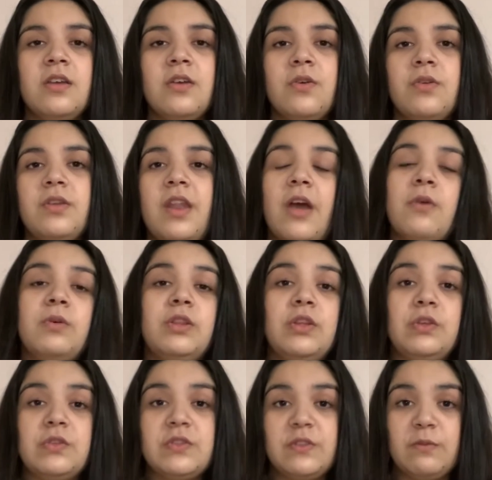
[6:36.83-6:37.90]
now with the
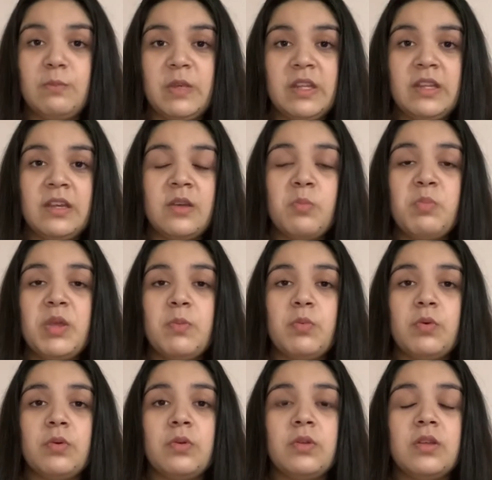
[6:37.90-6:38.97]
use of media,
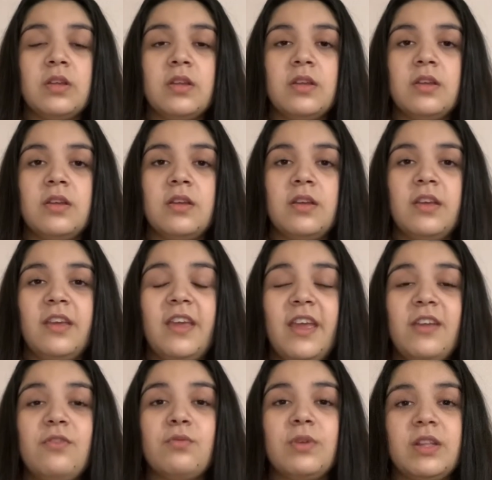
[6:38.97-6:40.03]
people
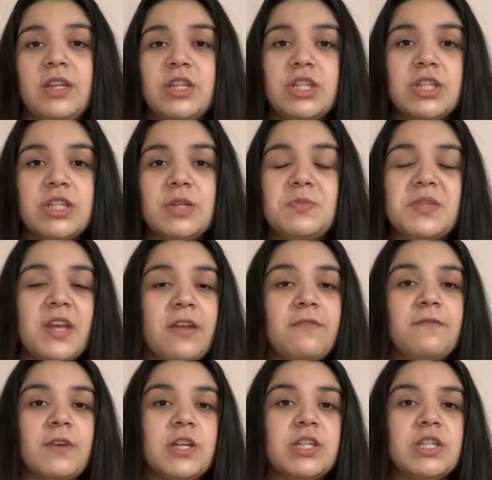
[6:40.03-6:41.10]
gain relationships and
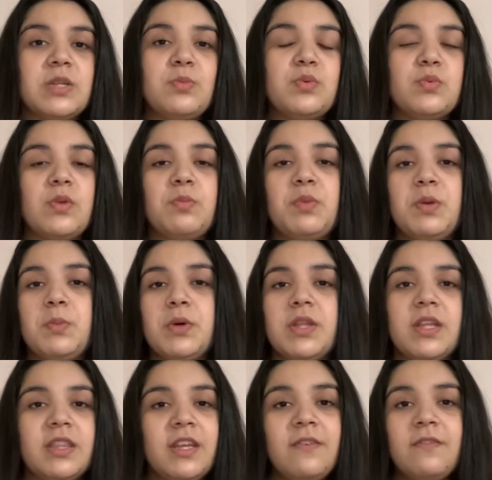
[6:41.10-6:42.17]
friendships with people
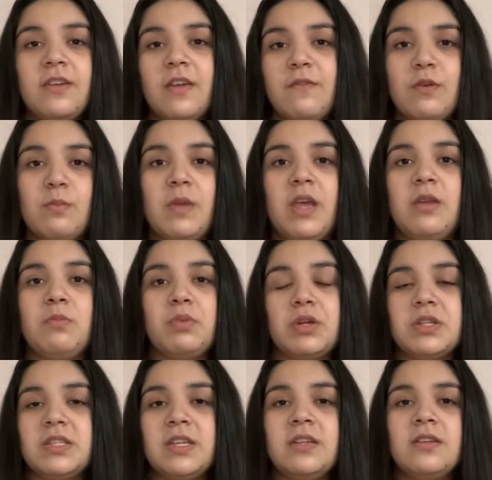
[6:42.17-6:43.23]
that they've never met in
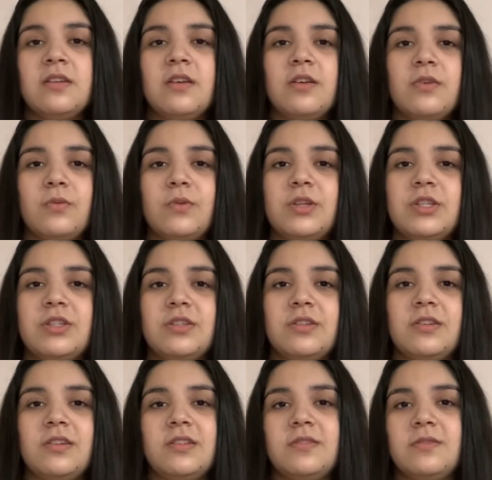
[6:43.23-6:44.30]
person, which
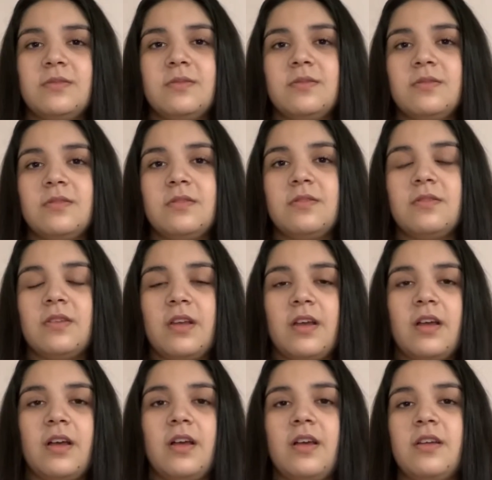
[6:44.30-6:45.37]
is
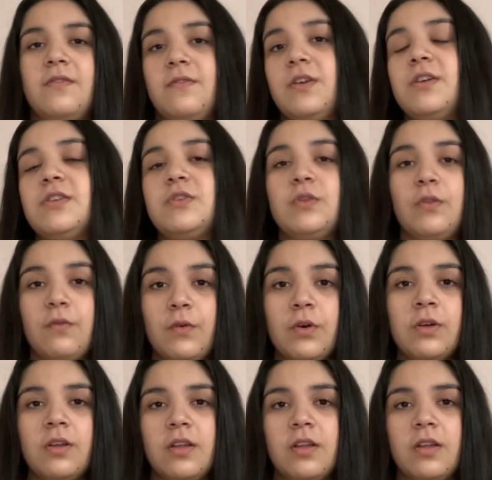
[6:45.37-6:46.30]
very truthful.